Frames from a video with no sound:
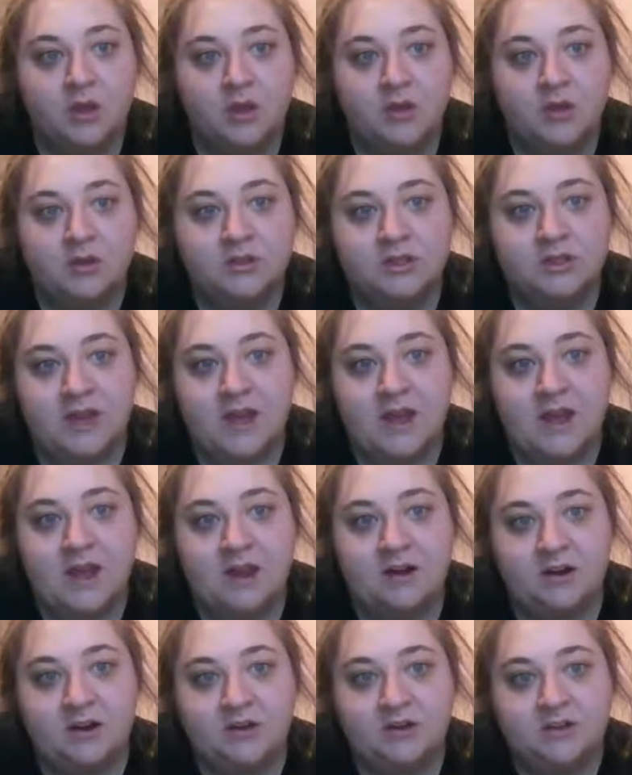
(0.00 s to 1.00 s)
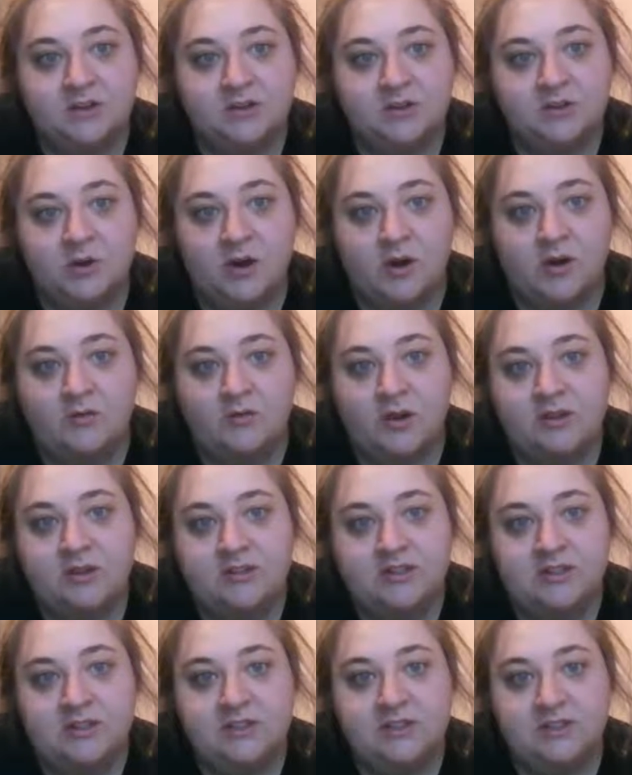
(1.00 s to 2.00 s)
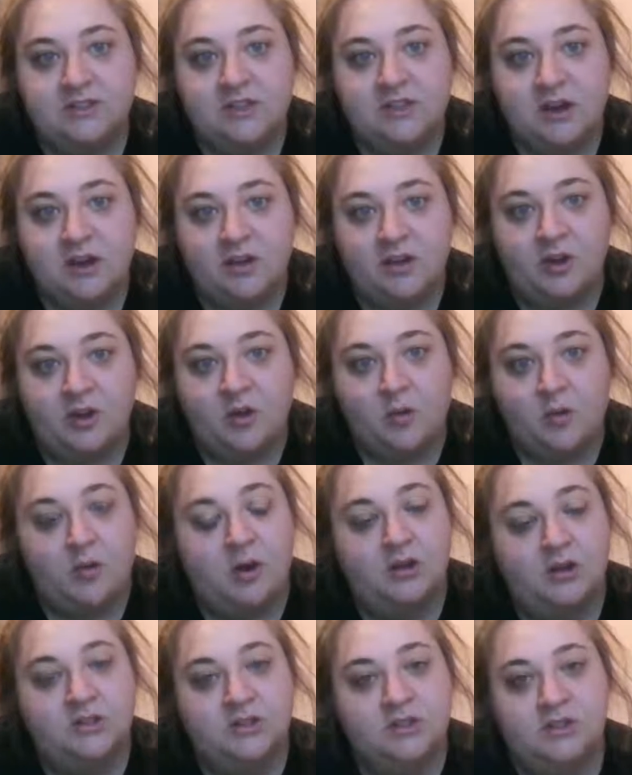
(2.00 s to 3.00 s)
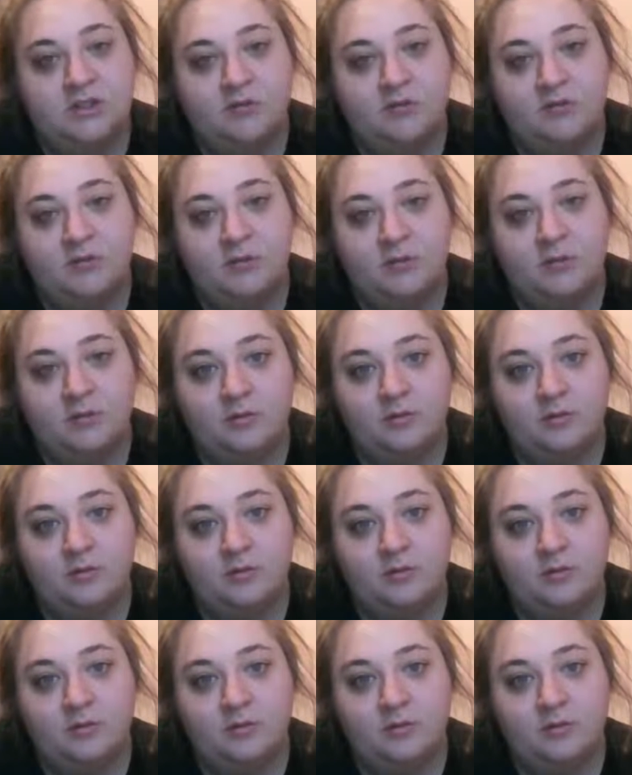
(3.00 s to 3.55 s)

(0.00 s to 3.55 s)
Diane earned a score of 160 on the quantitative